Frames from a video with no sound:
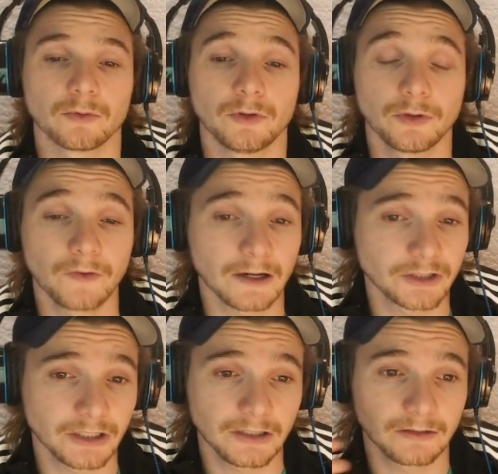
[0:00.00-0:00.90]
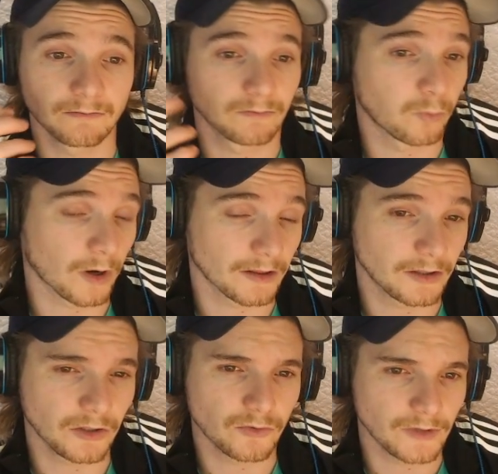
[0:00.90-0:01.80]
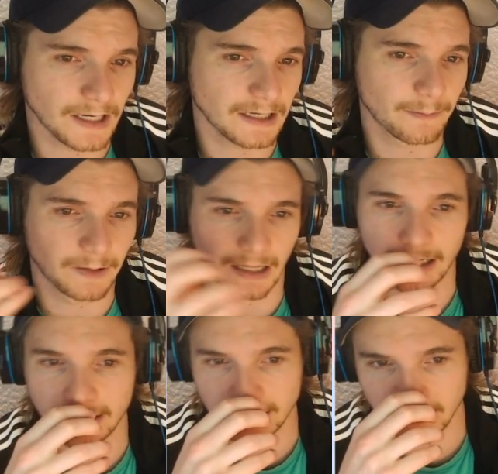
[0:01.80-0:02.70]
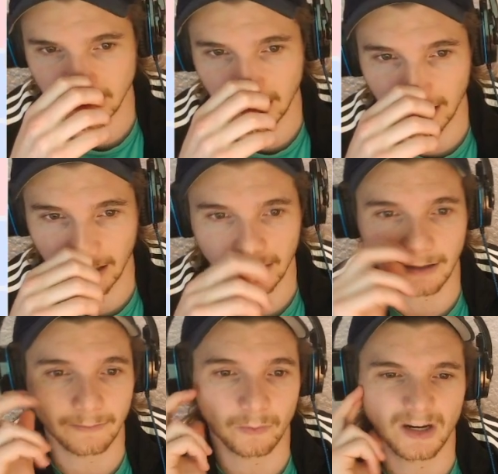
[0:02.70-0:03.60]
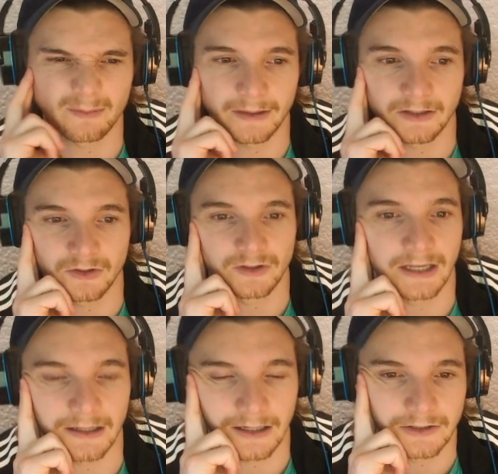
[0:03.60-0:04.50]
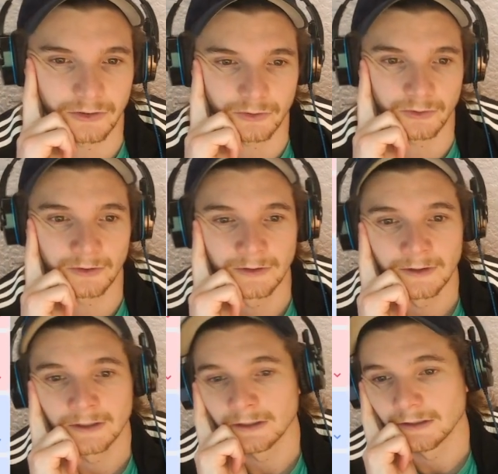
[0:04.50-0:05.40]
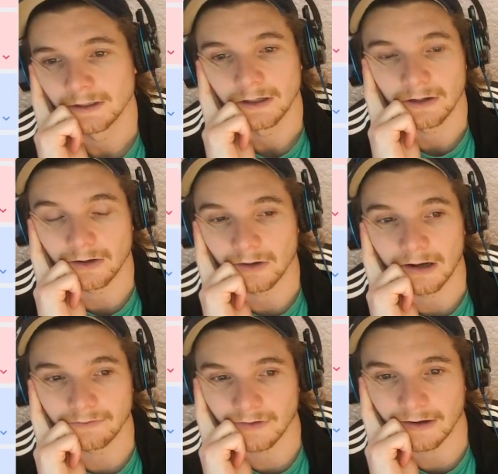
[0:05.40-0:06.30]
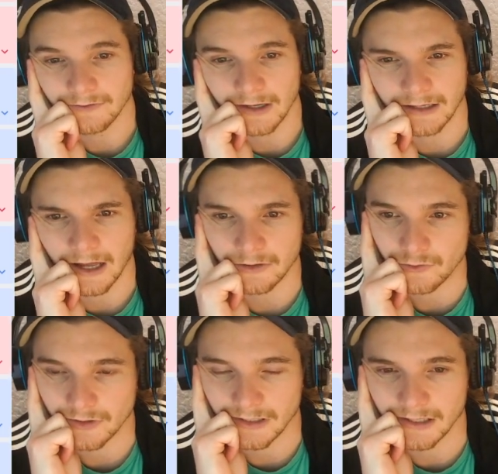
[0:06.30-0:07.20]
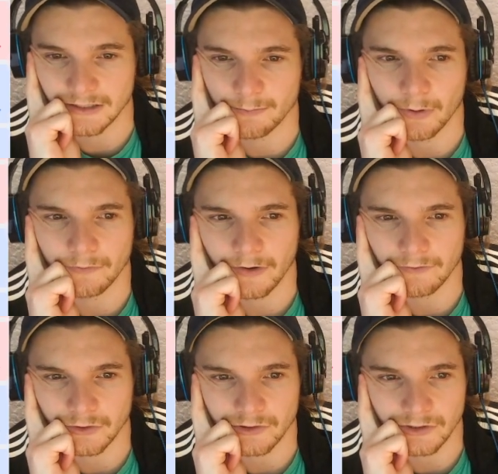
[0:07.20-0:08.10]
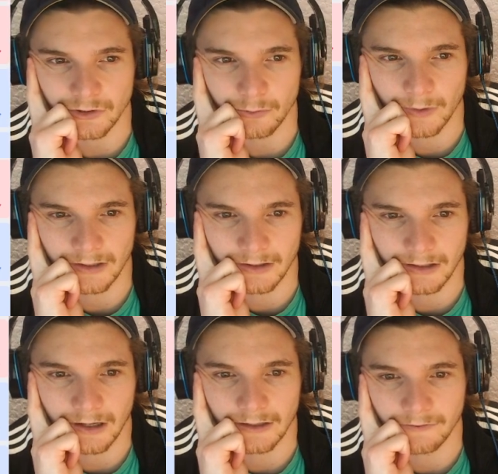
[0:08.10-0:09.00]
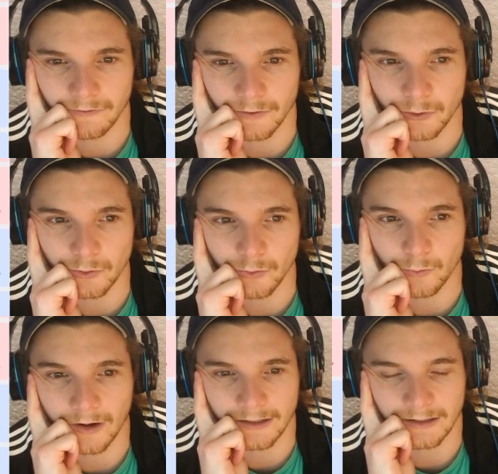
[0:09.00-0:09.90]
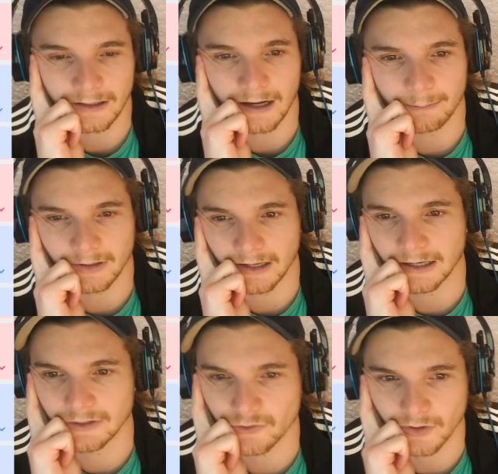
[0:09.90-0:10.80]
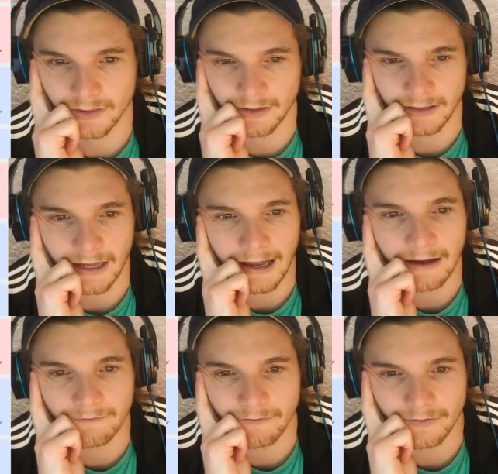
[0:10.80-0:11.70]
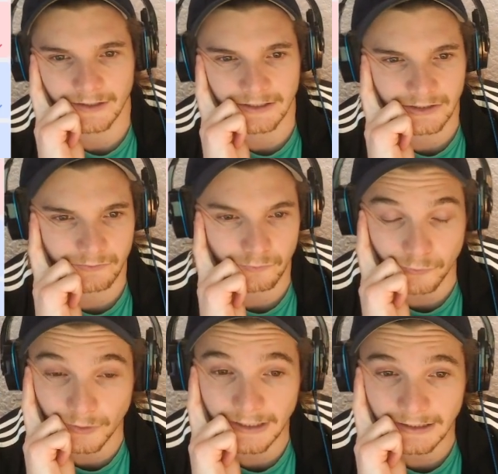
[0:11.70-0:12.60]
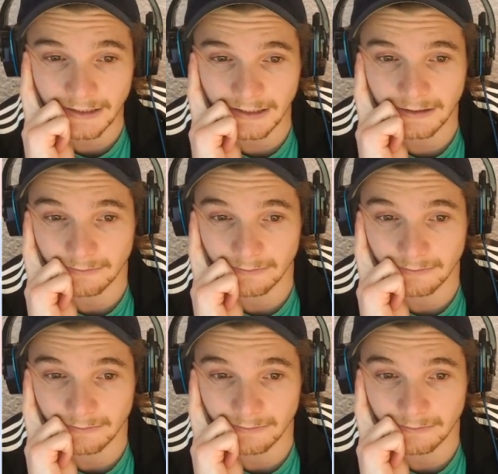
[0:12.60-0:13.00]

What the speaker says: You've actually one of the unique players, and when I mean unique, I do. I've done hundreds of these profile reviews, and you're one of the kind of few, one in a couple of hundred, that have this really